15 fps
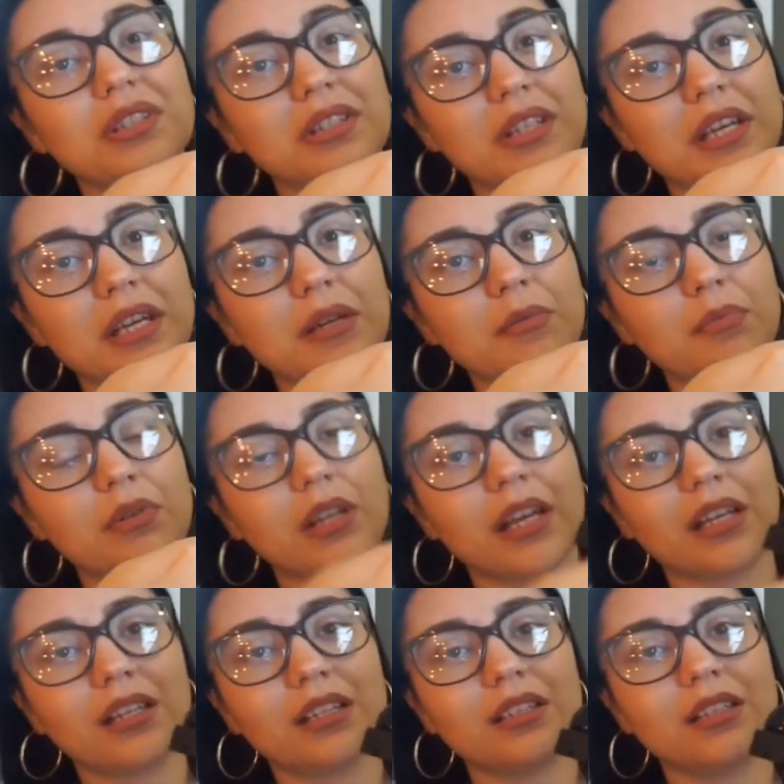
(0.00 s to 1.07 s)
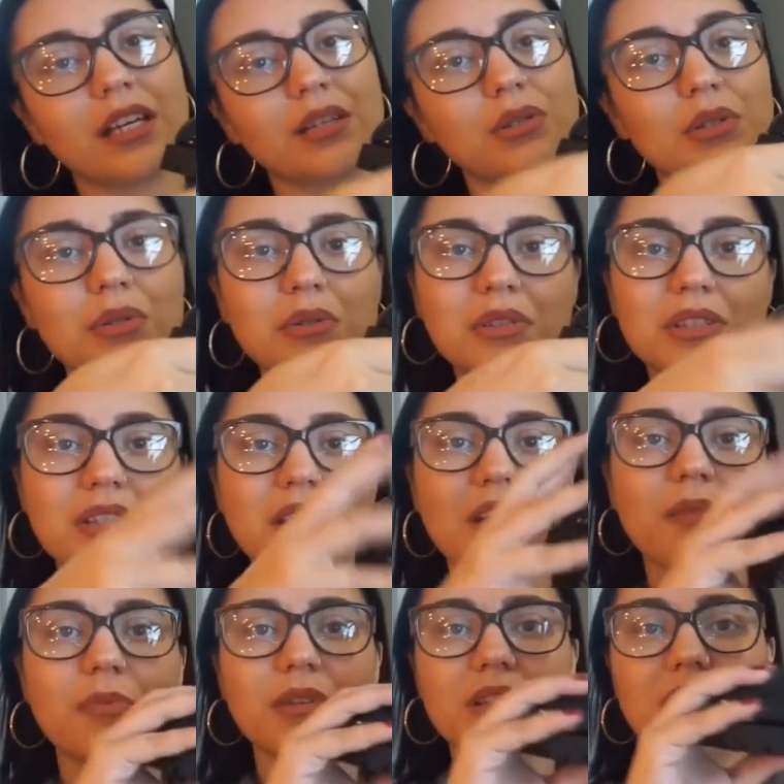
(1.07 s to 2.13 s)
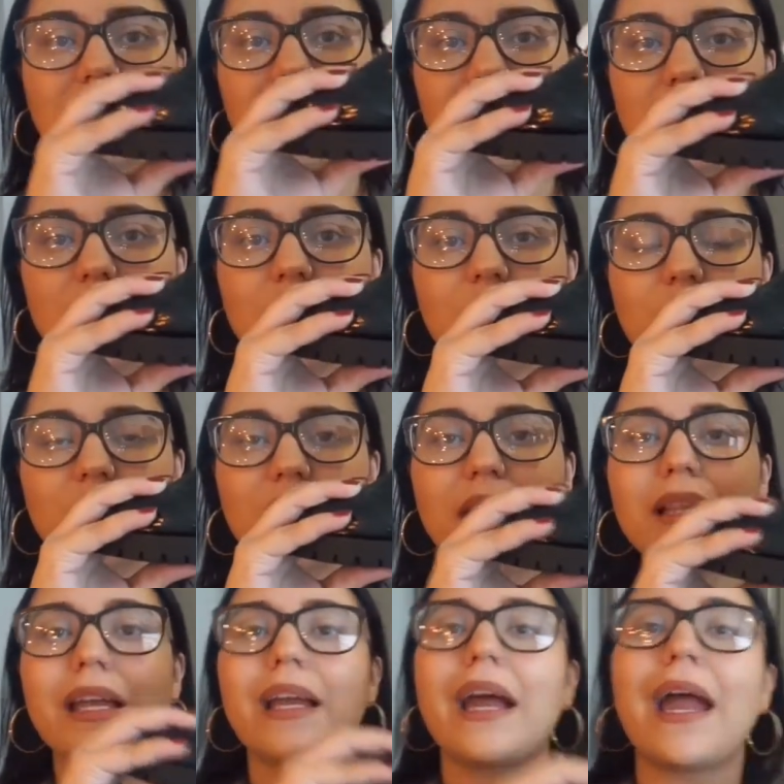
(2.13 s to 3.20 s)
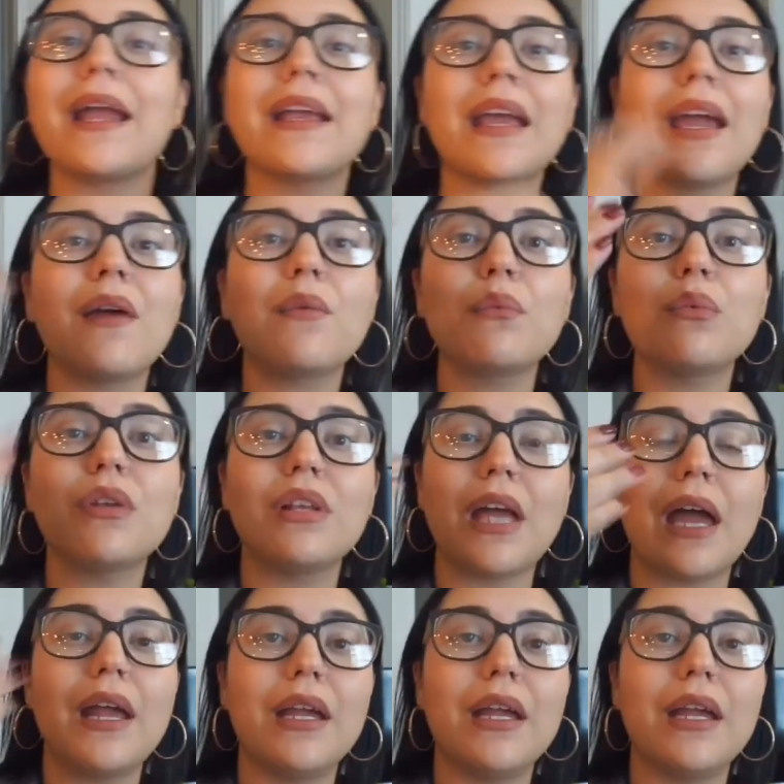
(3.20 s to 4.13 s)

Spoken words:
steep? Like, is that too steep? Is this too big? Like, I can't really,